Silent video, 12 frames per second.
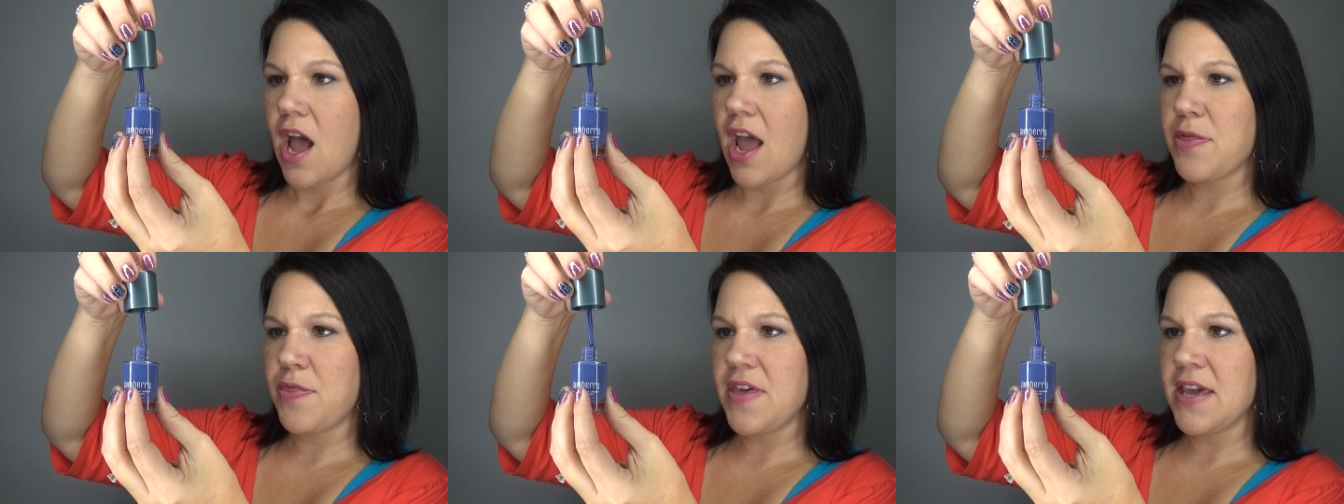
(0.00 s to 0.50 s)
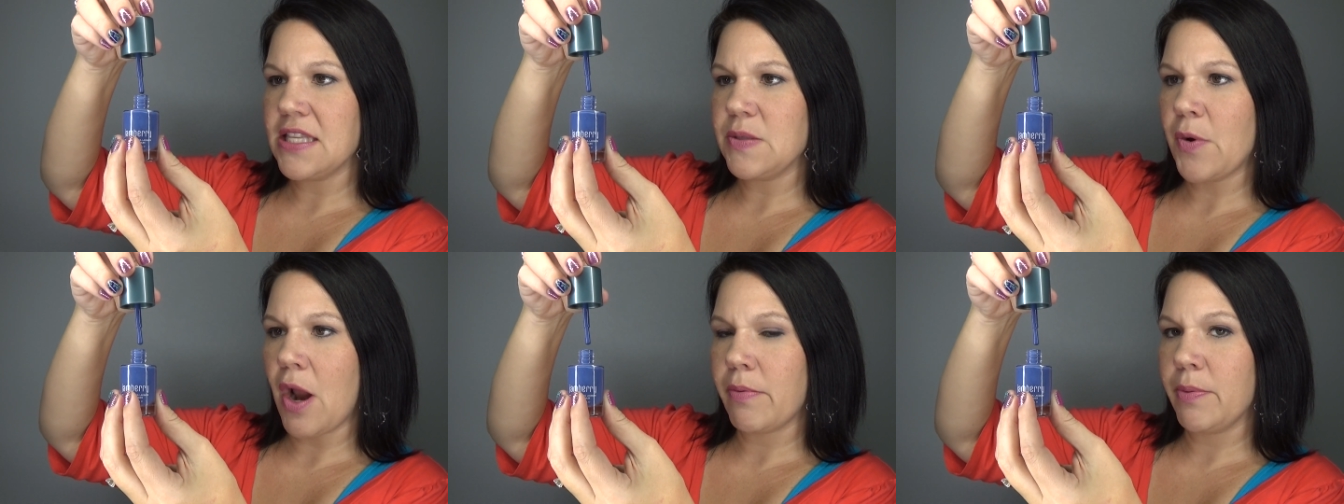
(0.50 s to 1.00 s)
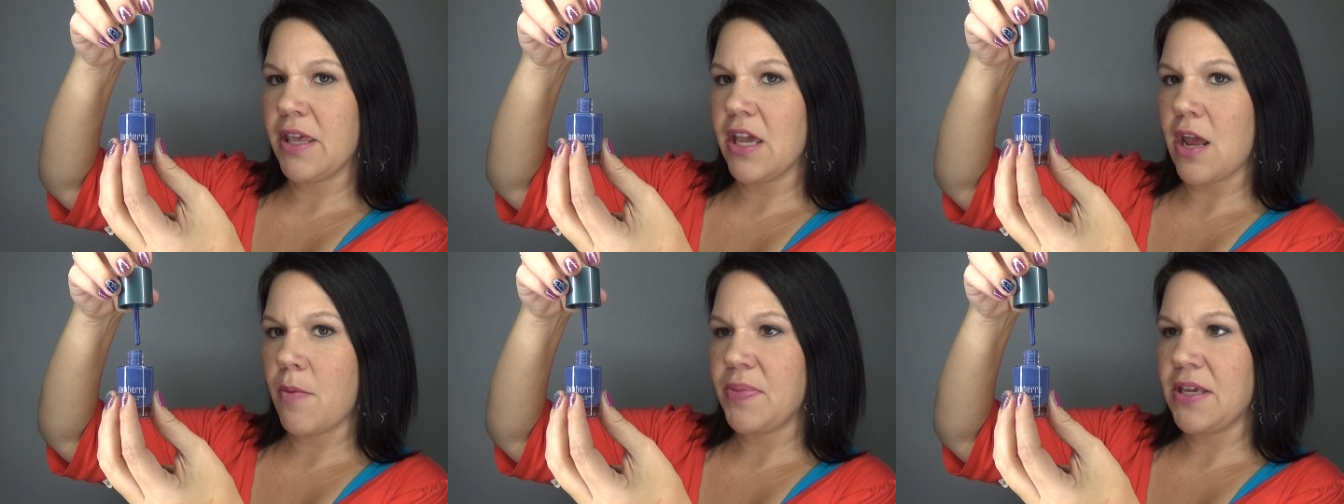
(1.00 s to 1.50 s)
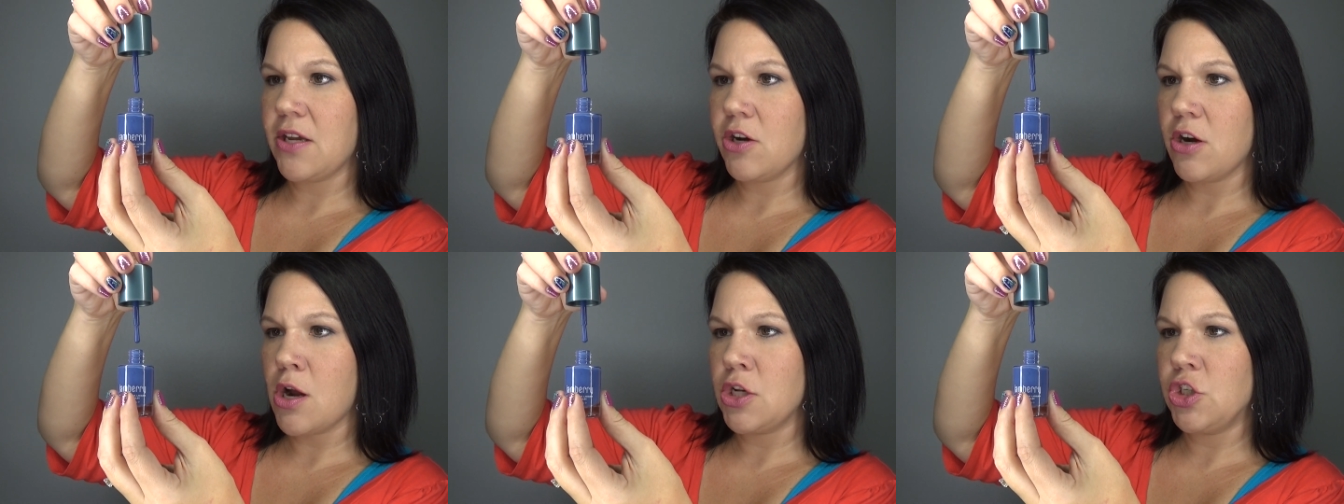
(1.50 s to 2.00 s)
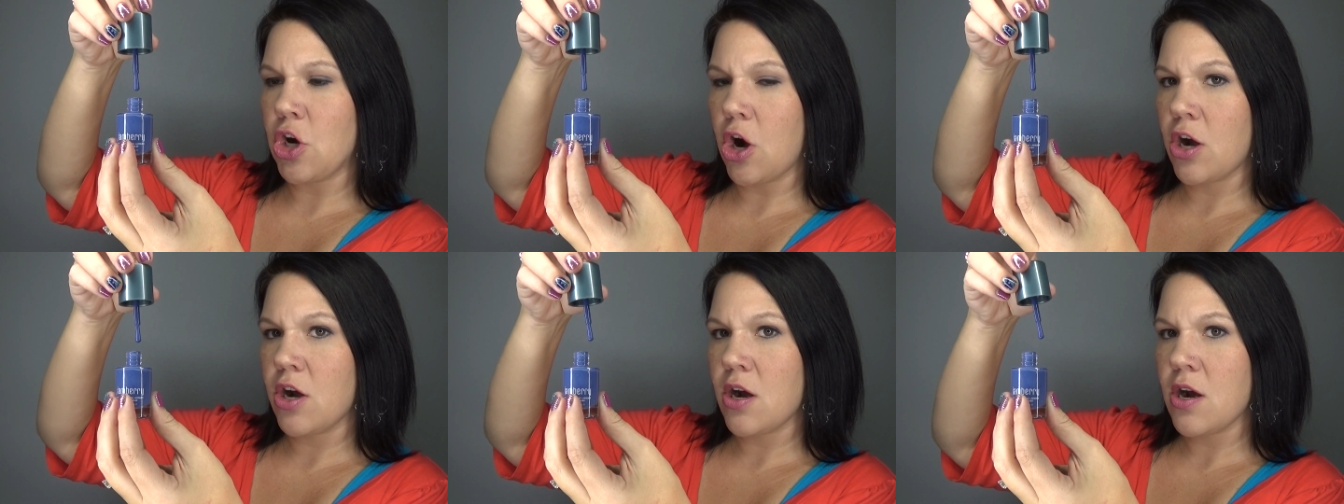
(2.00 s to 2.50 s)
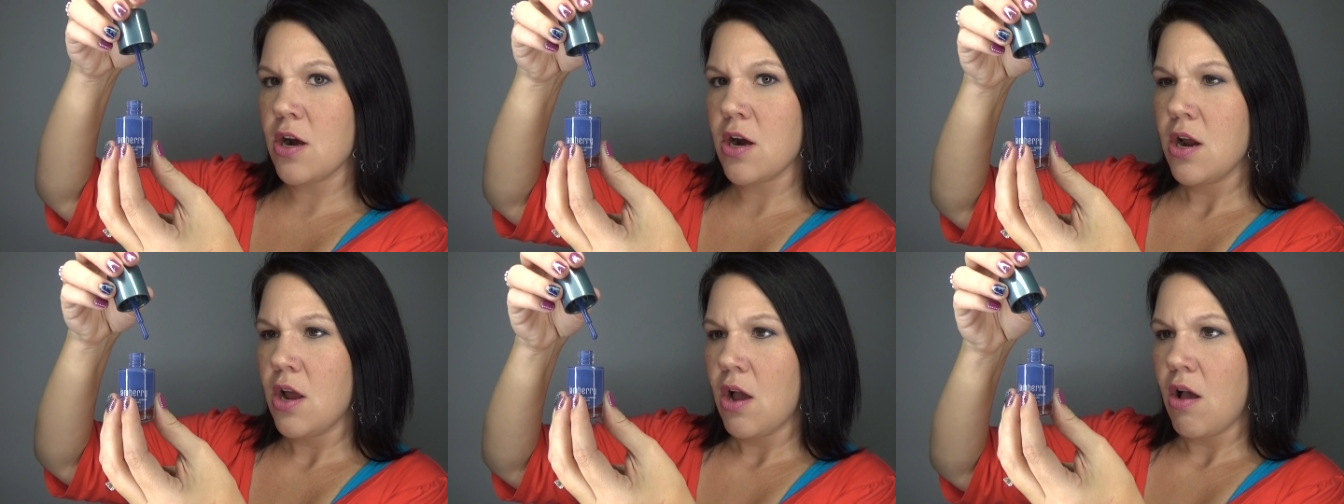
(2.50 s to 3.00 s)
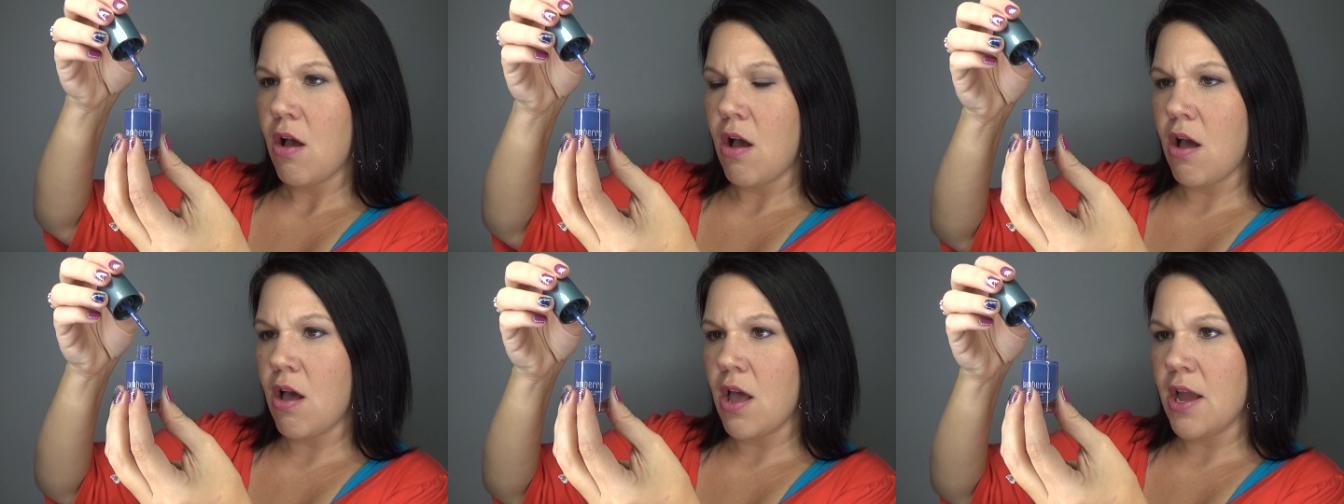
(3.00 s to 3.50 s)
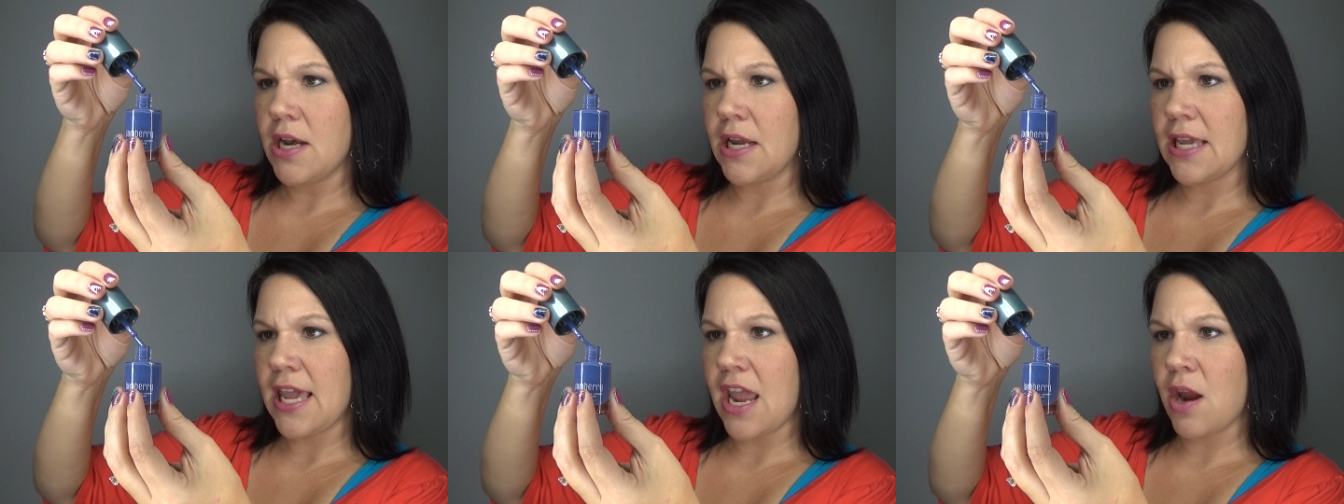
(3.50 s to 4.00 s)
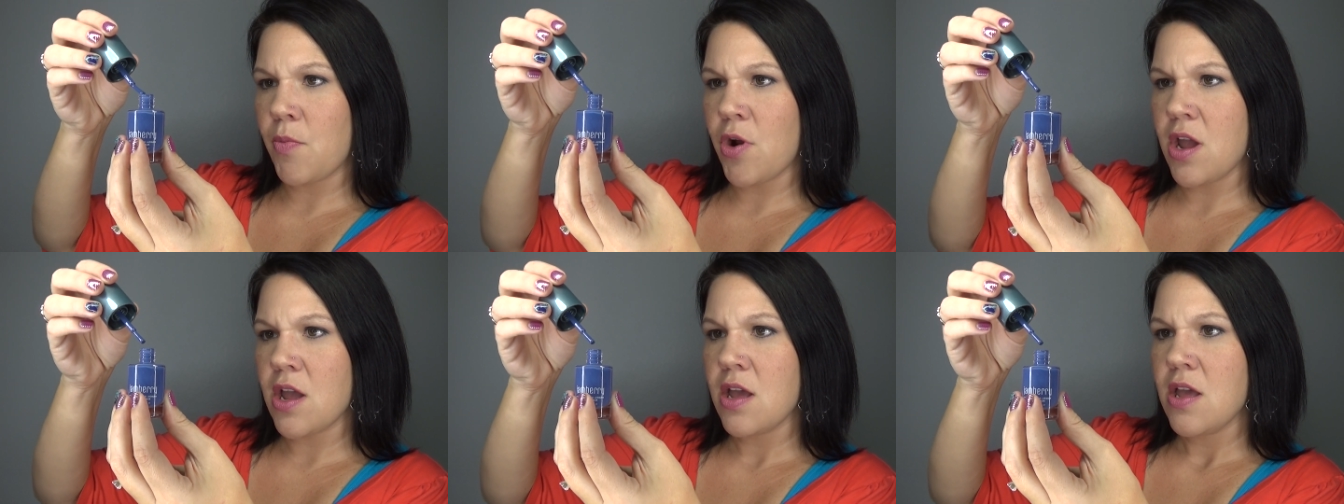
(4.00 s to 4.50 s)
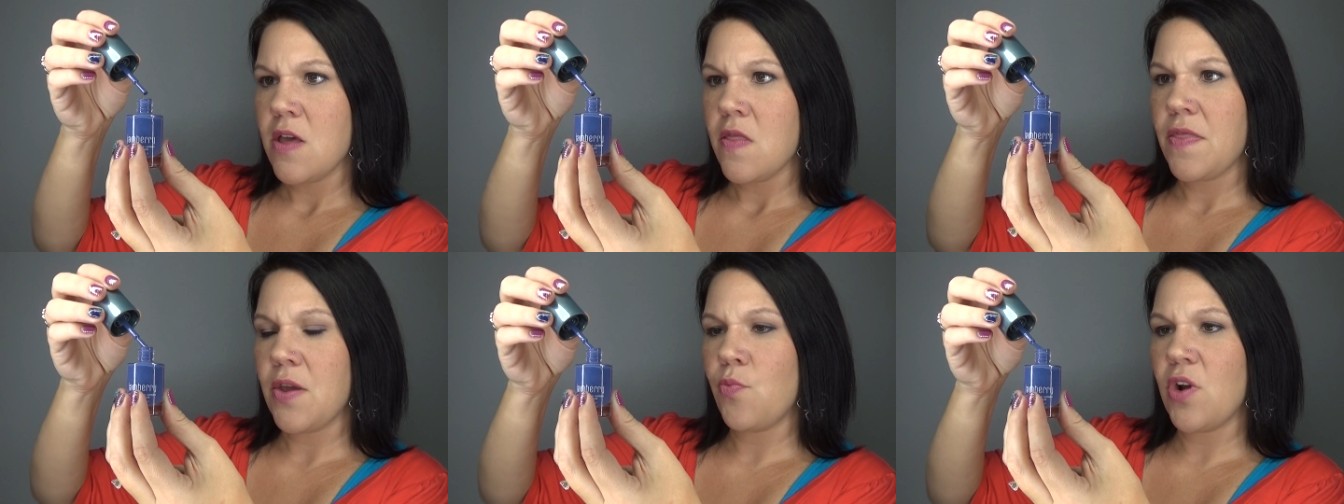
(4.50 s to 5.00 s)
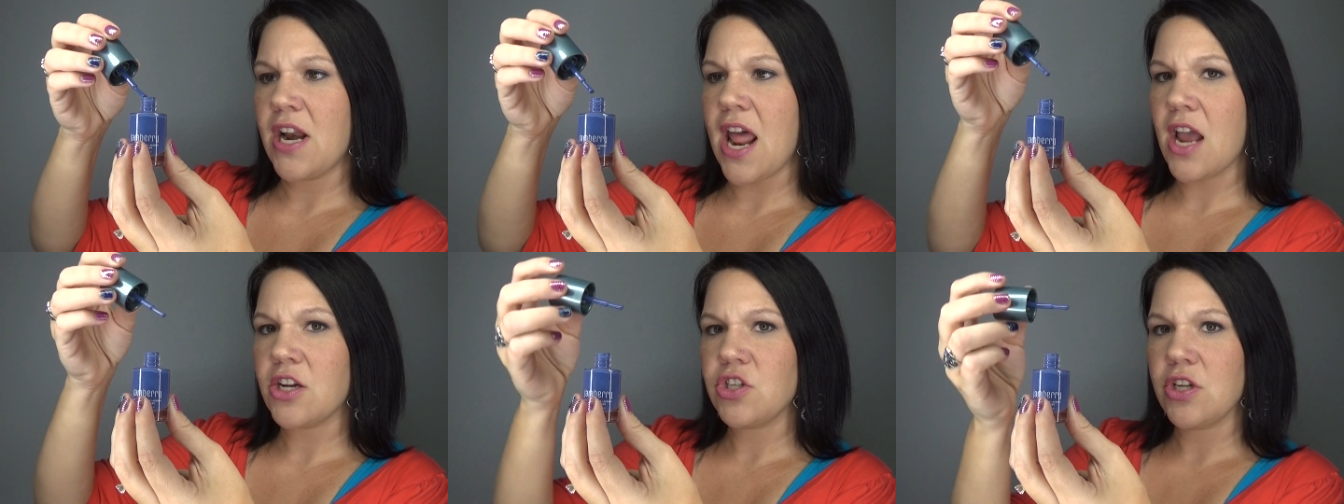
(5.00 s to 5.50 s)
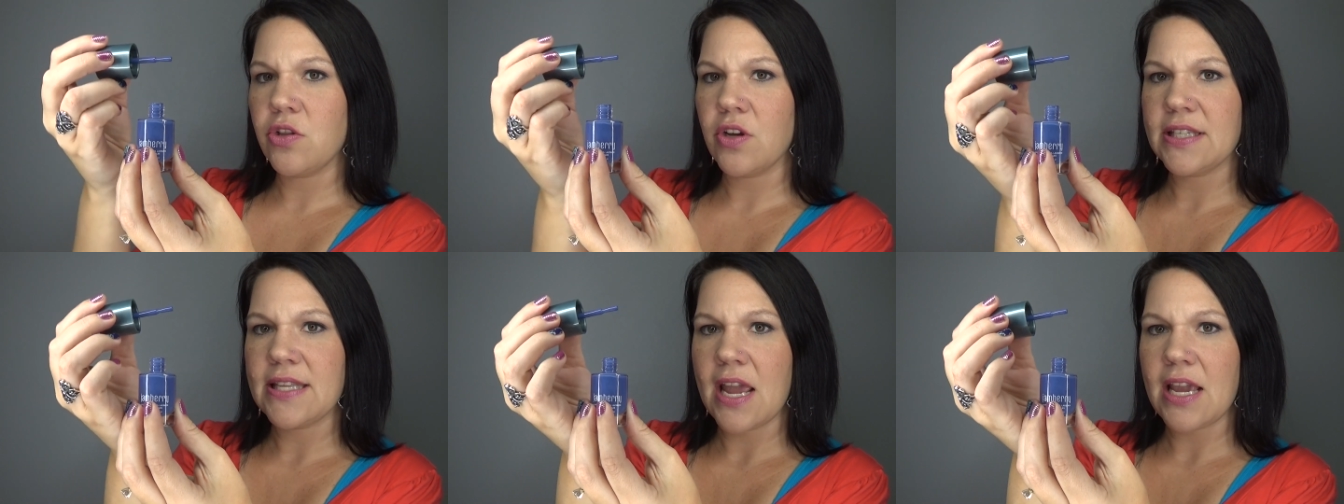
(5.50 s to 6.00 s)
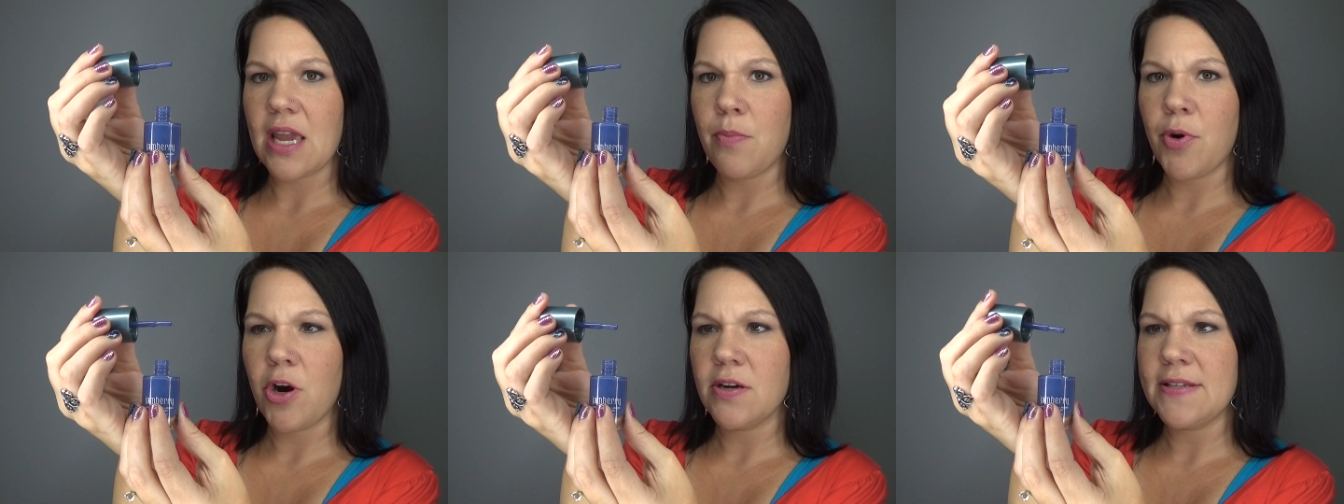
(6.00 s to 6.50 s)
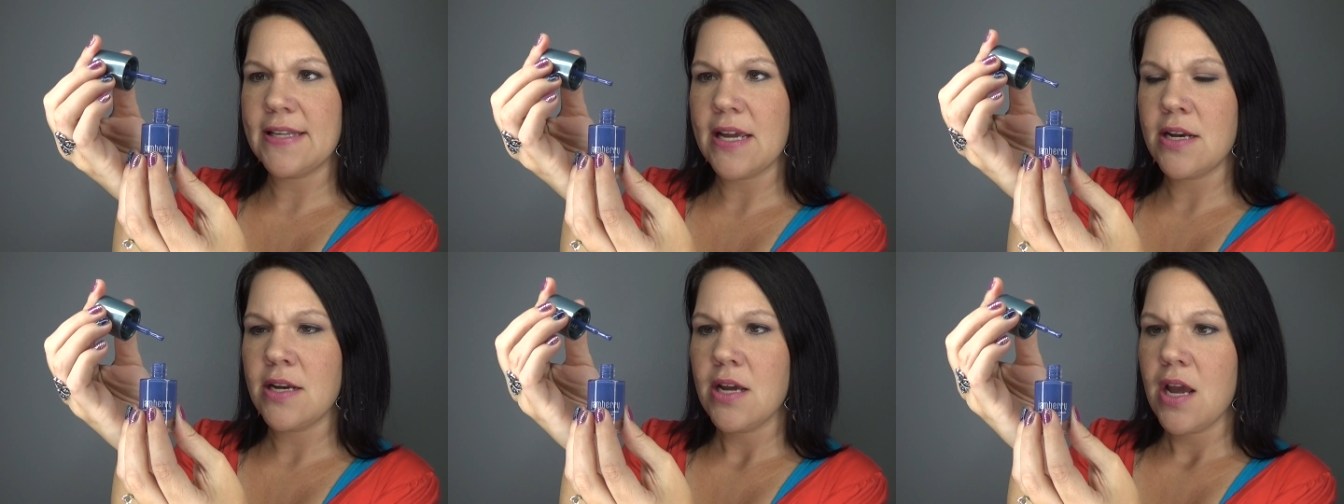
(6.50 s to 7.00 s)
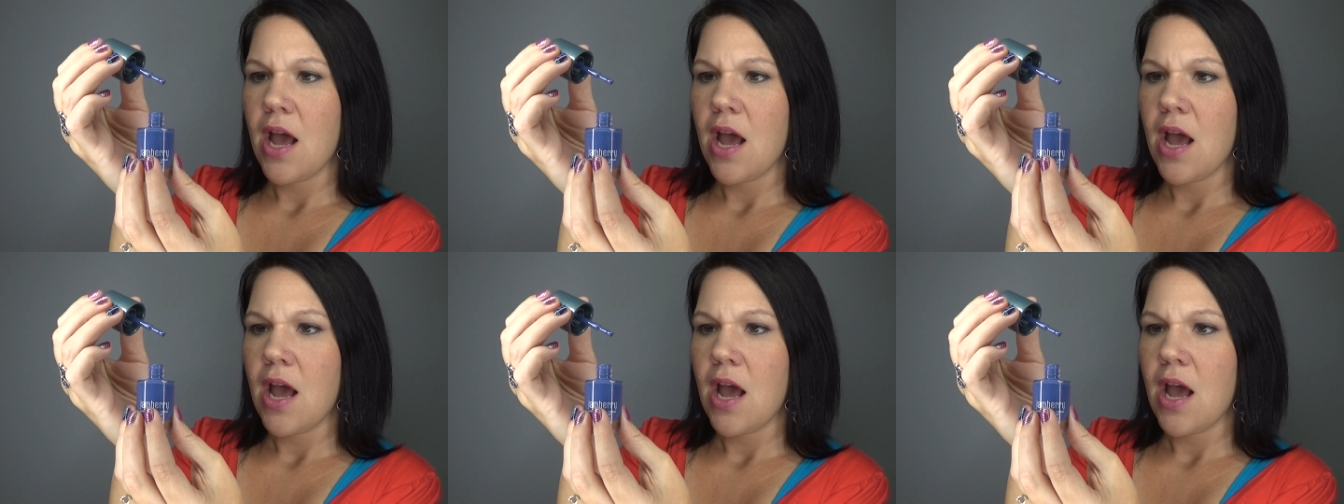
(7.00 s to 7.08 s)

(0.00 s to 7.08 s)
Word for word: I think it's probably gonna appear darker on camera than what it actually looks like in person,